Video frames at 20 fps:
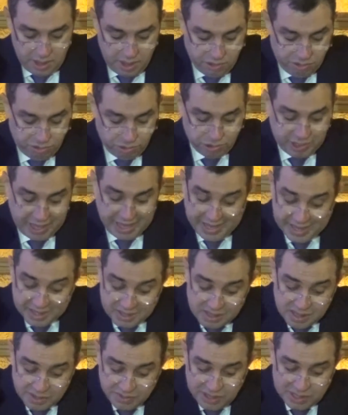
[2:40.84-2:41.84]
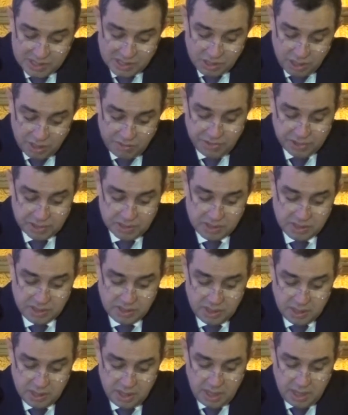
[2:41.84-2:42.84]
Jordanian civil servants
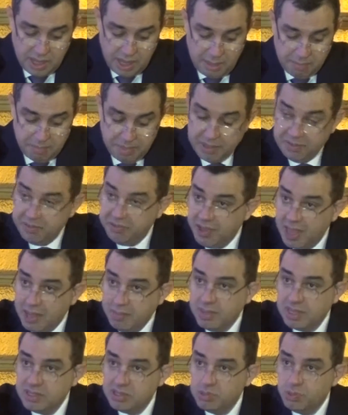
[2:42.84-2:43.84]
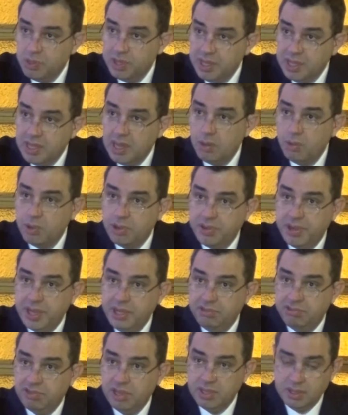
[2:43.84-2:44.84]
have been famous within our
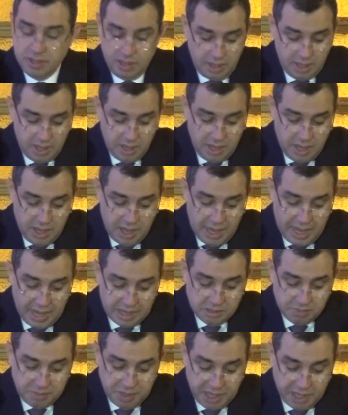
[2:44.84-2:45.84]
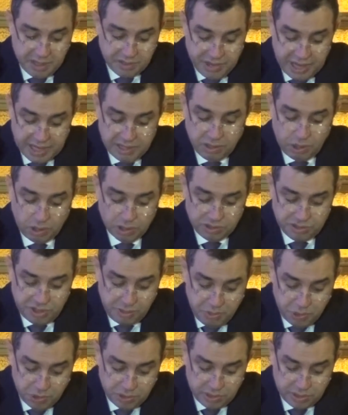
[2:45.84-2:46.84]
region as being great
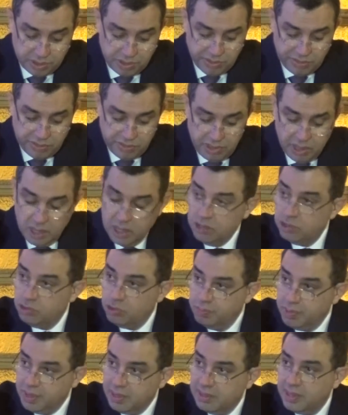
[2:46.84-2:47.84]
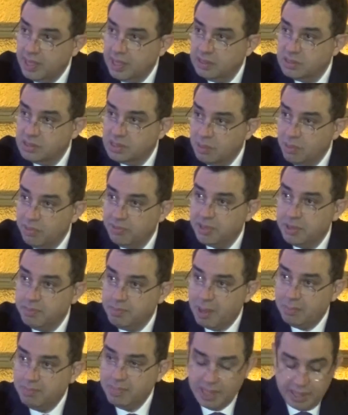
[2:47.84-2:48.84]
contributors to building some of the
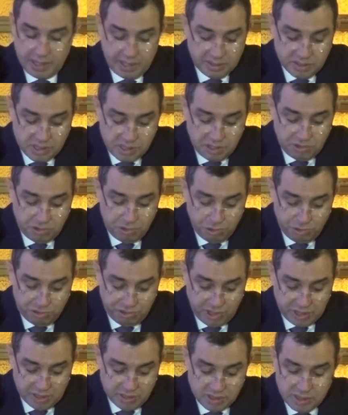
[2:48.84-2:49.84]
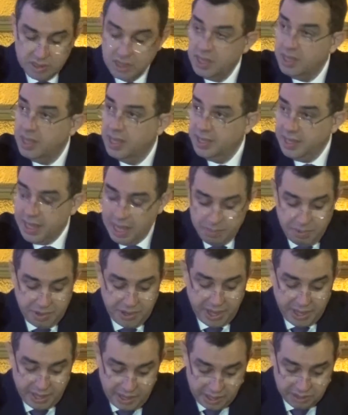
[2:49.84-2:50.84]
public institutions in
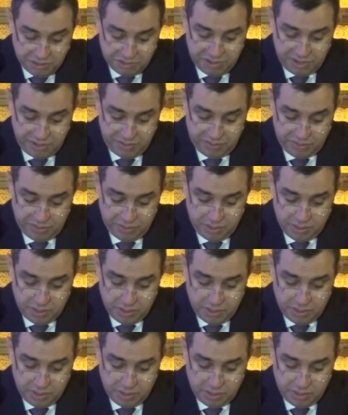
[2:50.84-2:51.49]
neighboring countries.